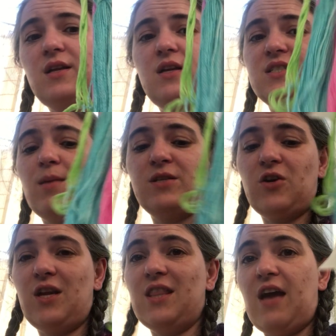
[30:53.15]
because I'm
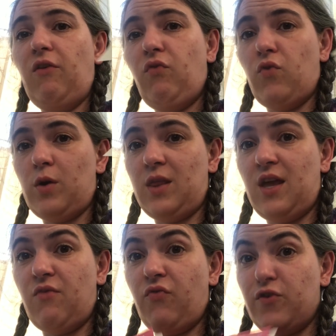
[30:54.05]
starting that for
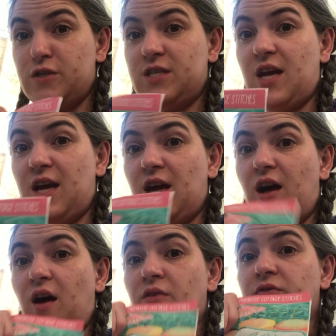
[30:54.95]
the first day
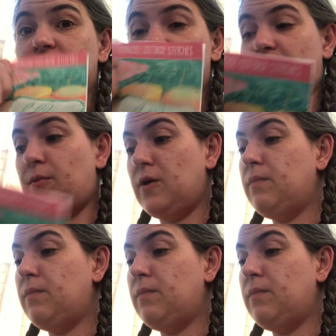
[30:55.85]
of summer.